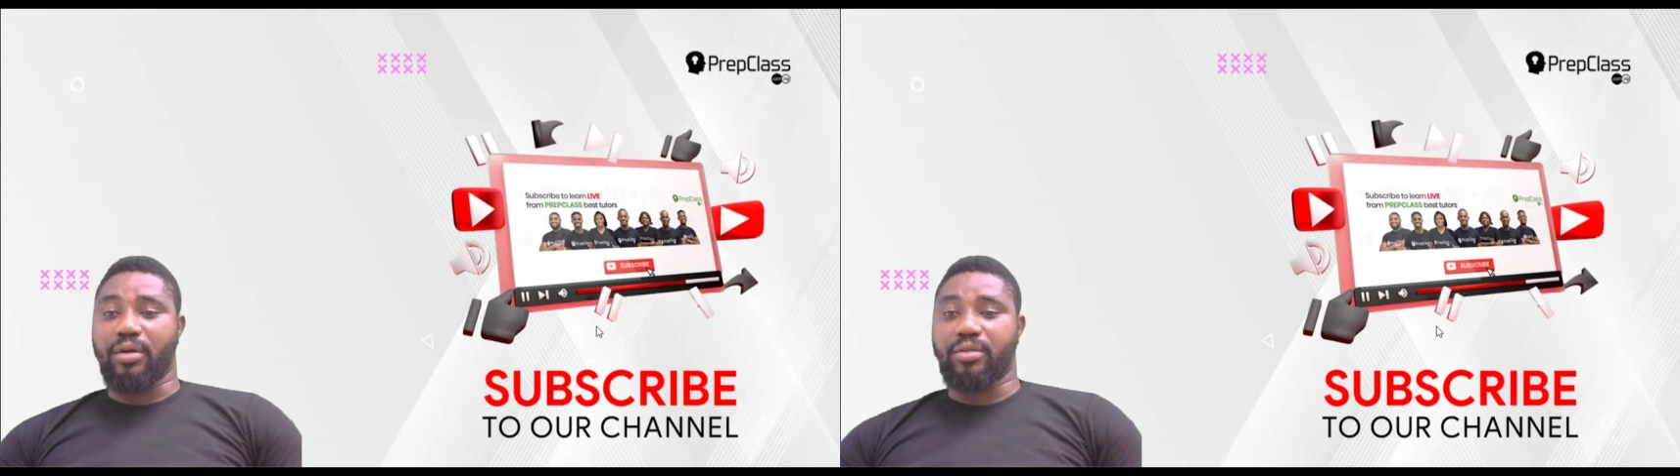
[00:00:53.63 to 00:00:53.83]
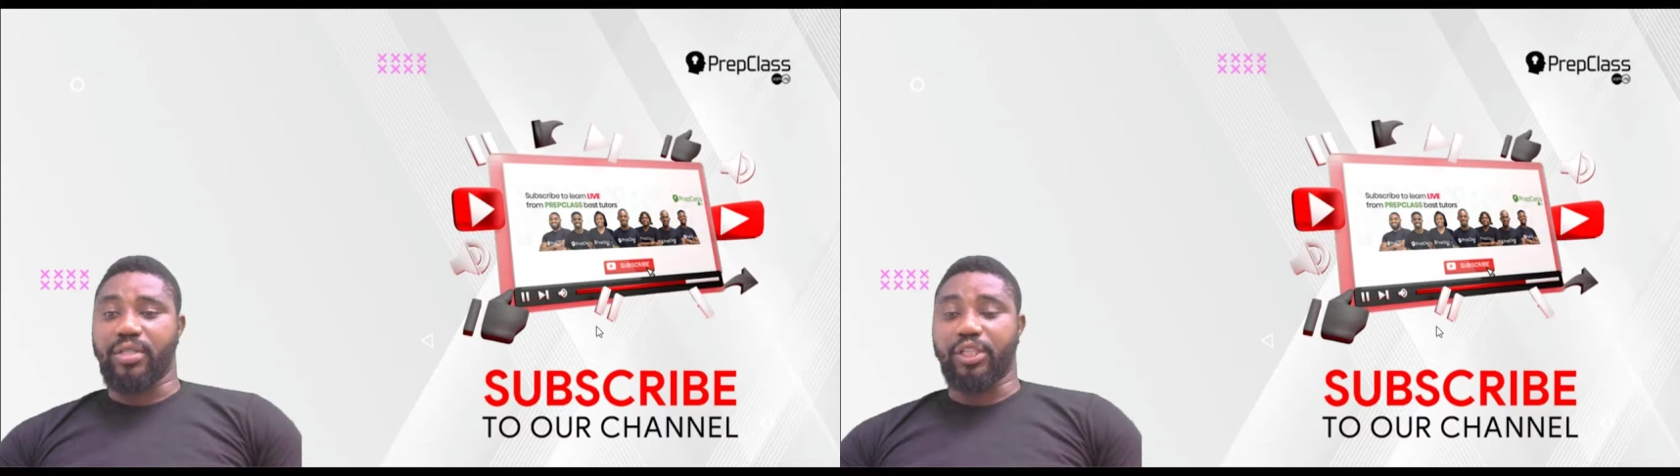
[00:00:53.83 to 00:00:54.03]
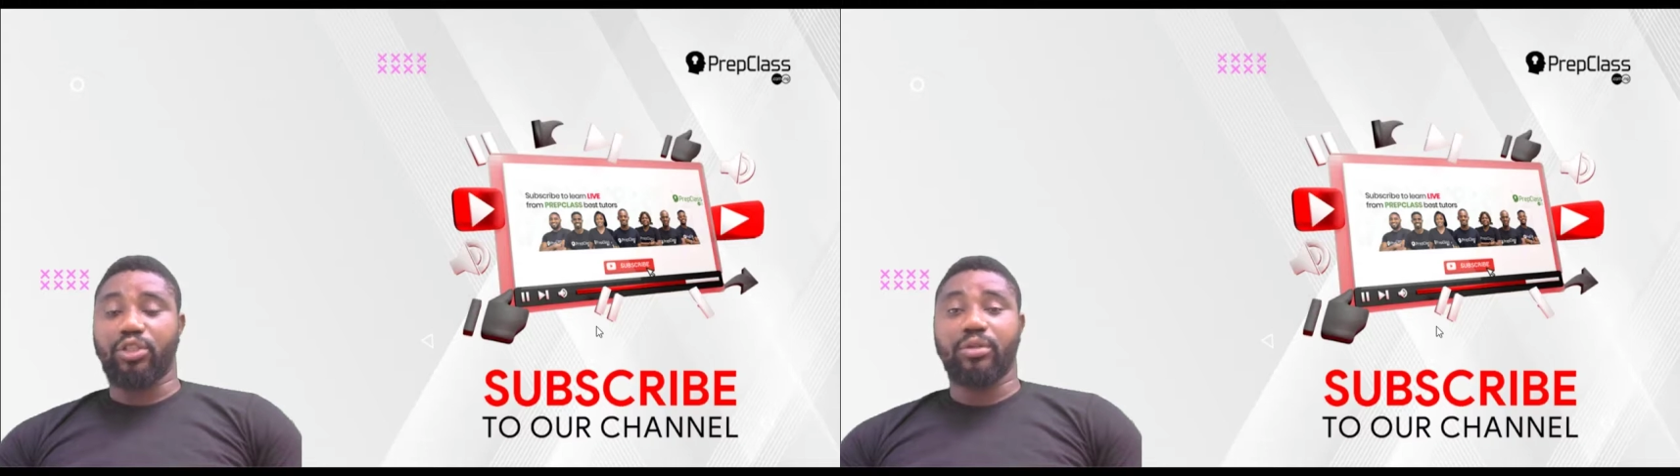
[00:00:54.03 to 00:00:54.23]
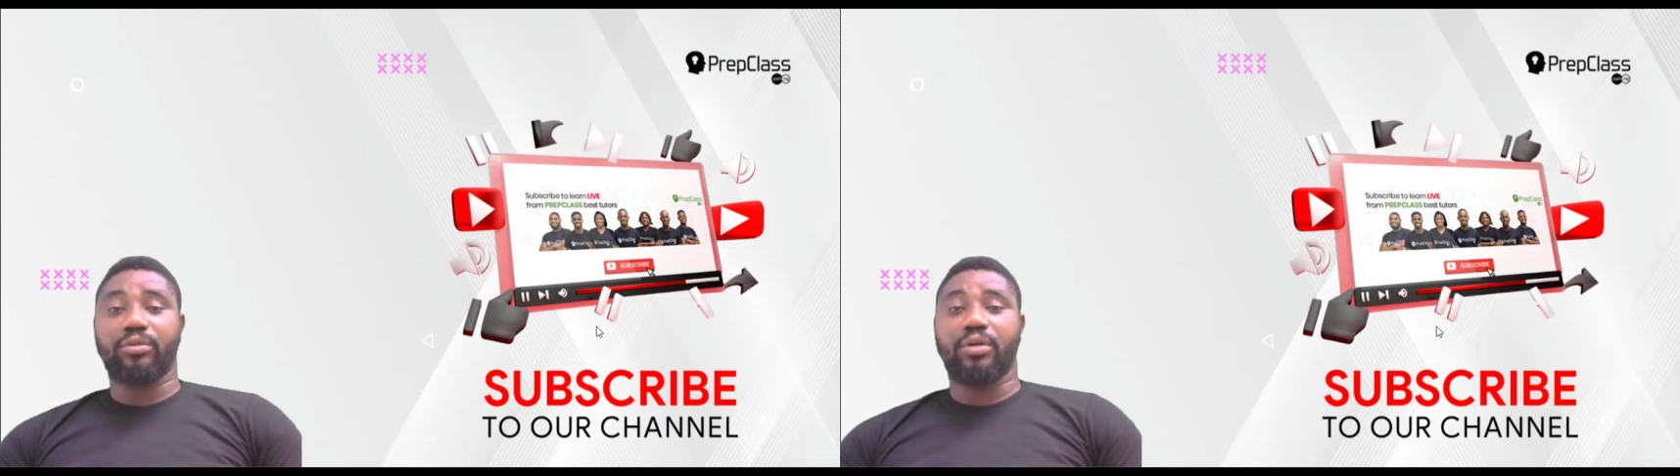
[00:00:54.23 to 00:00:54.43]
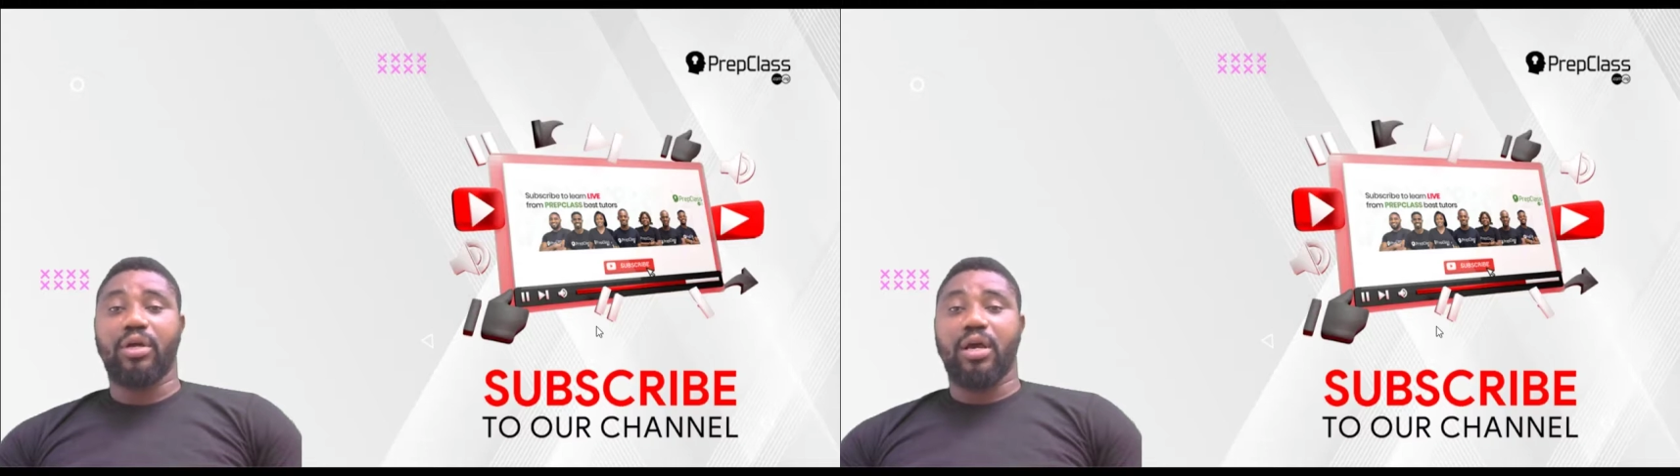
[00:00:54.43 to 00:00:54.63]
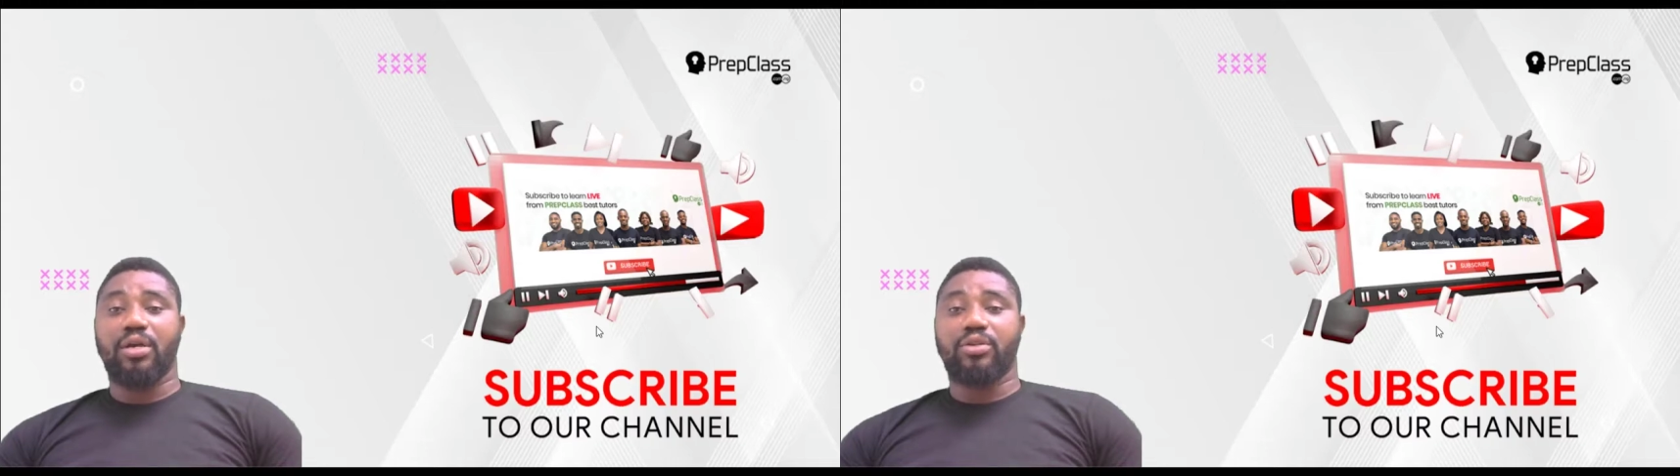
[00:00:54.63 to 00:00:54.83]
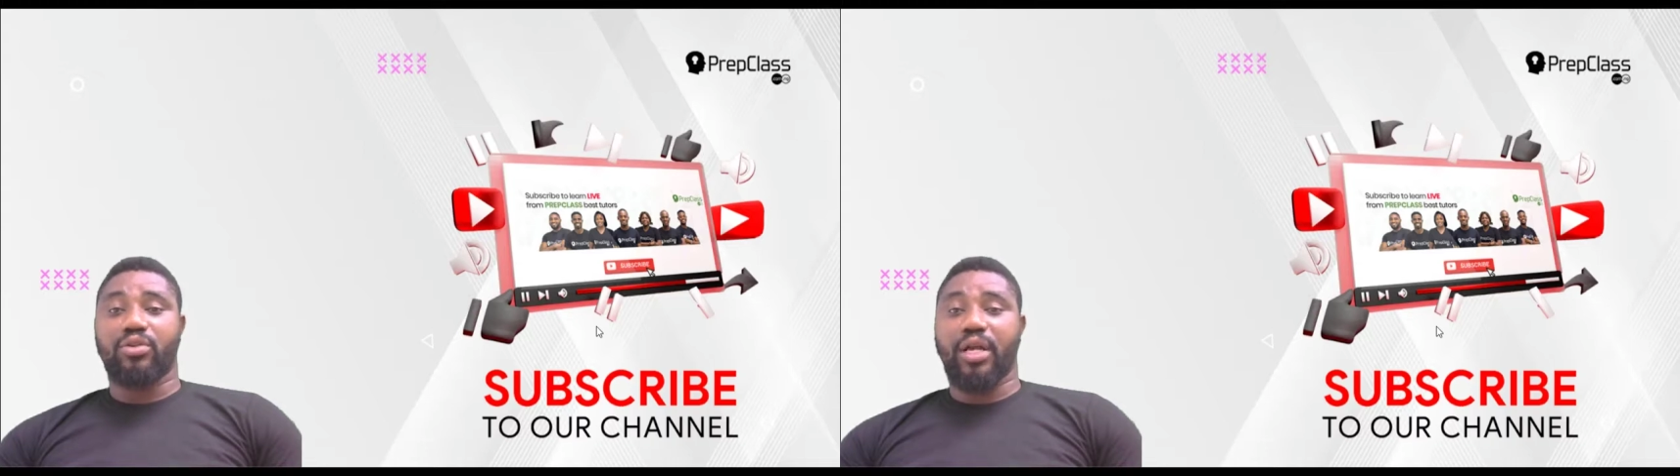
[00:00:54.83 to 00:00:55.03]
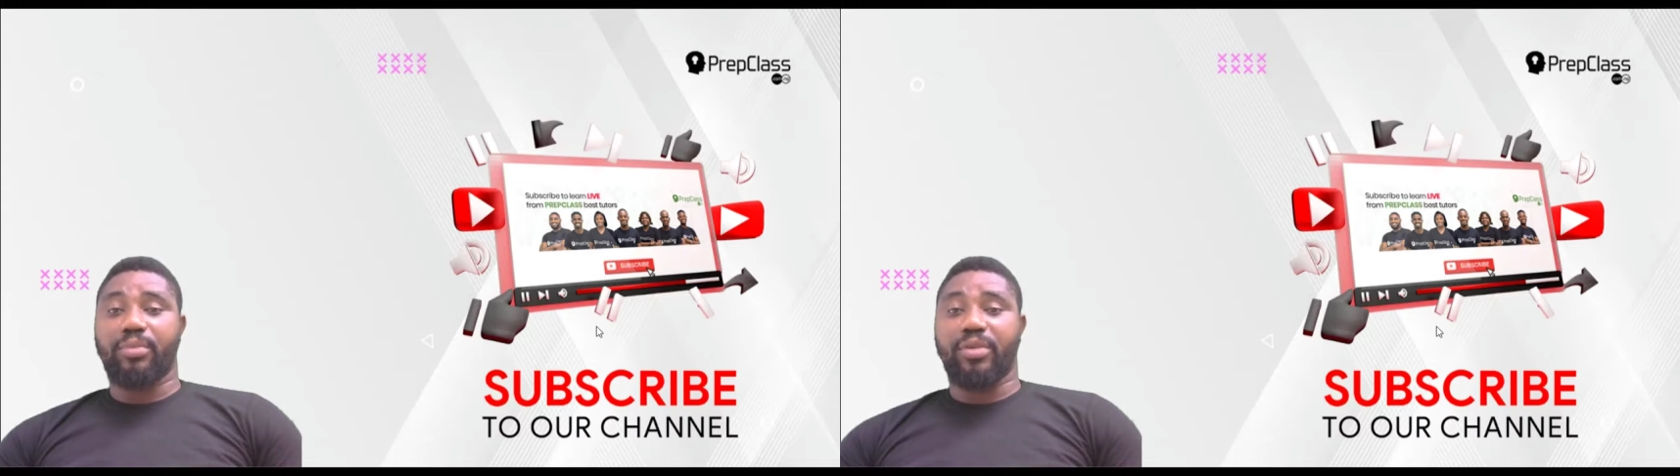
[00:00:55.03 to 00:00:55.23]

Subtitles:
section, students,